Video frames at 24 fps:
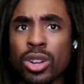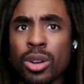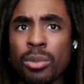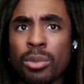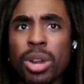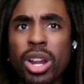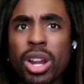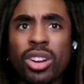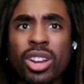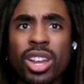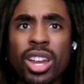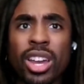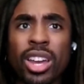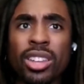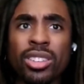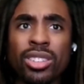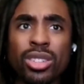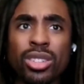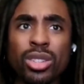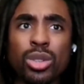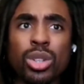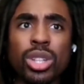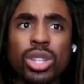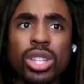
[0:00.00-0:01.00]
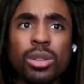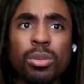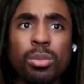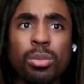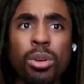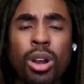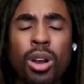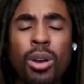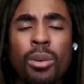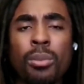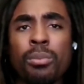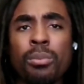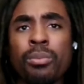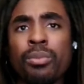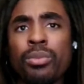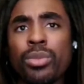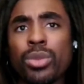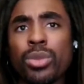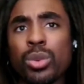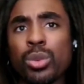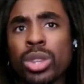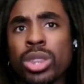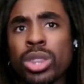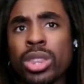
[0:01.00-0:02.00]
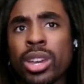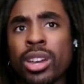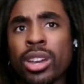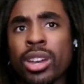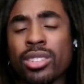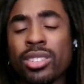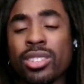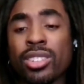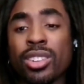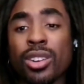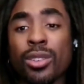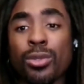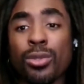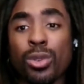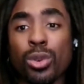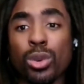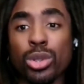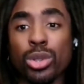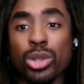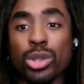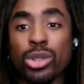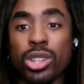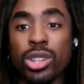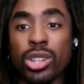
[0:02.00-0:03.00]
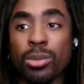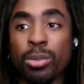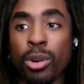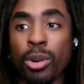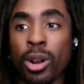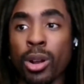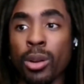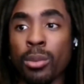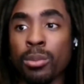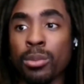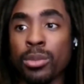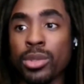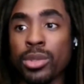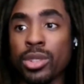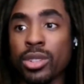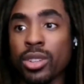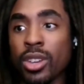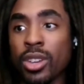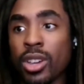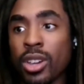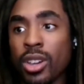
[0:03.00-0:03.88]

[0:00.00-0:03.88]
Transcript: America has a unique problem with that, several unique problems